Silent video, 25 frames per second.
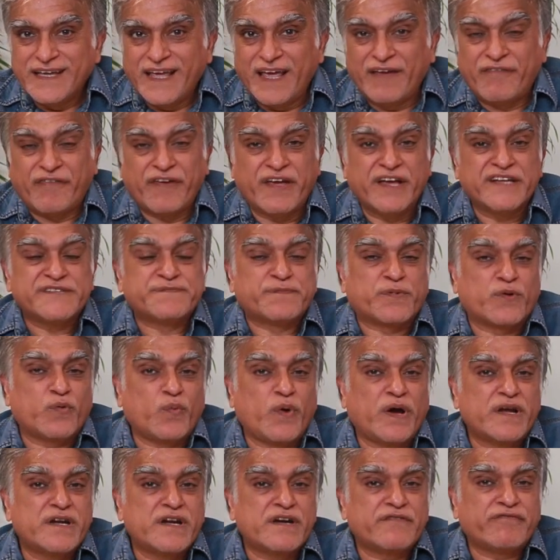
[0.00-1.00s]
If He has
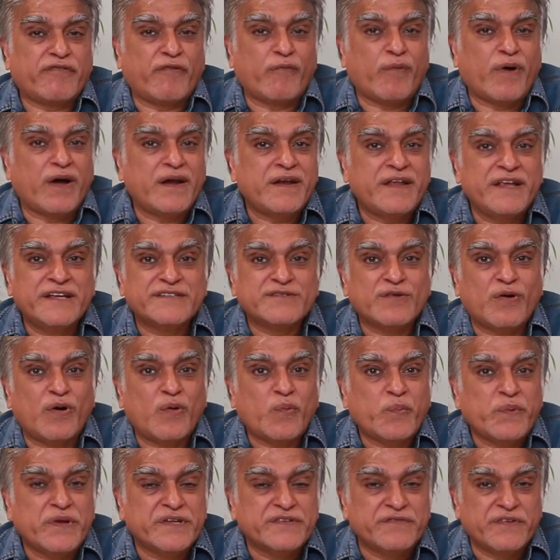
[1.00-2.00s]
provided for one, He is
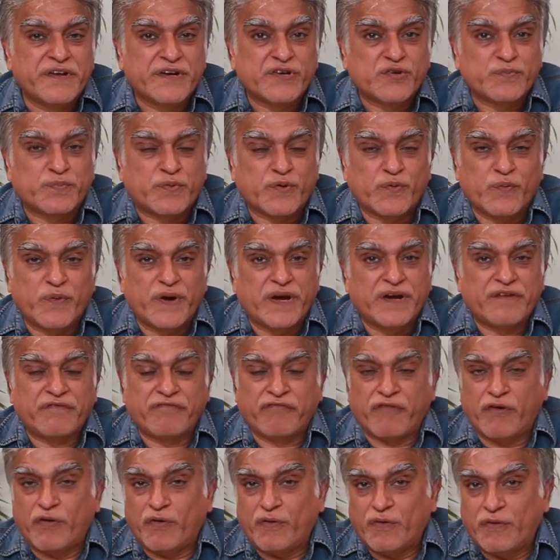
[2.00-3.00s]
always willing to provide
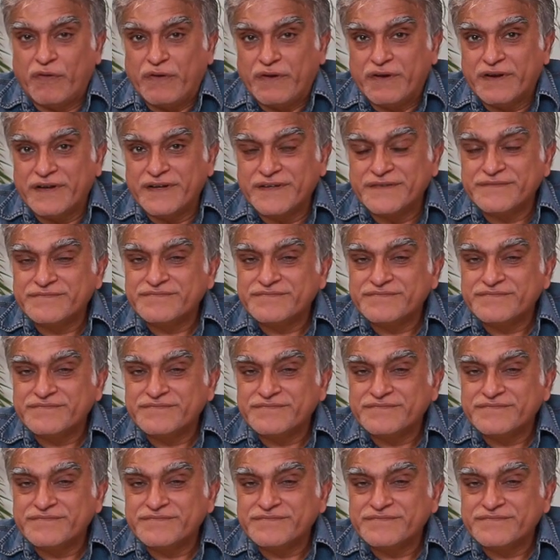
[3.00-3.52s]
for all.